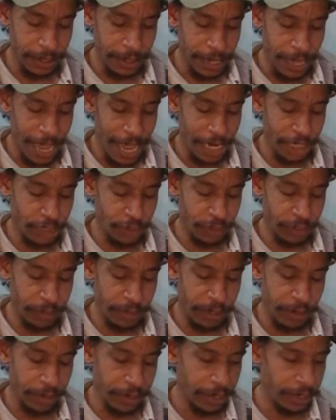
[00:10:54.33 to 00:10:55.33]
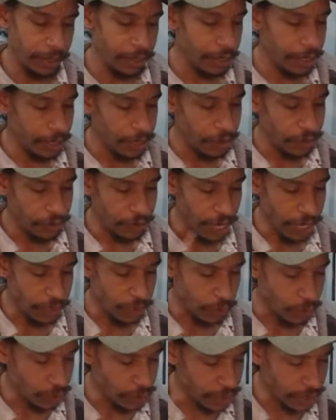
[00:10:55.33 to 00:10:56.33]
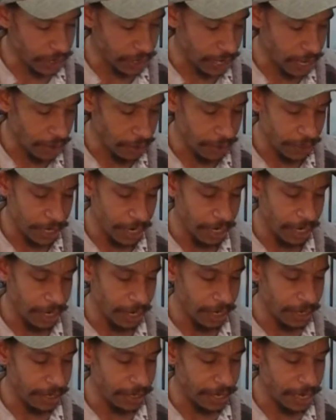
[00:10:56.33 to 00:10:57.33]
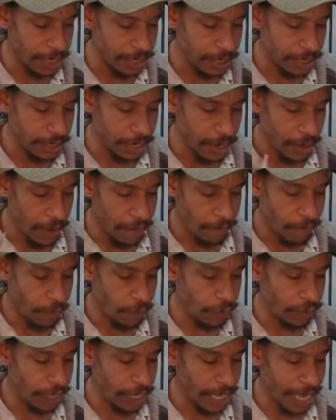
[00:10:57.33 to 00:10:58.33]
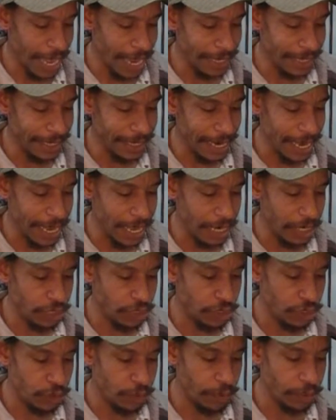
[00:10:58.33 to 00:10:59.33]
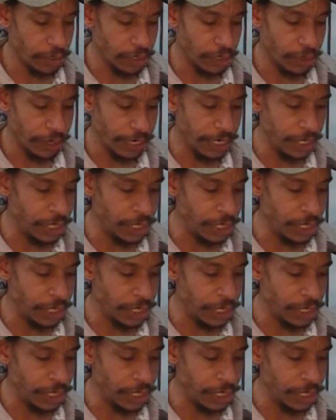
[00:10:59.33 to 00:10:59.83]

hatchery period. So that's cool. $6.99 for the Castaic Super Jerky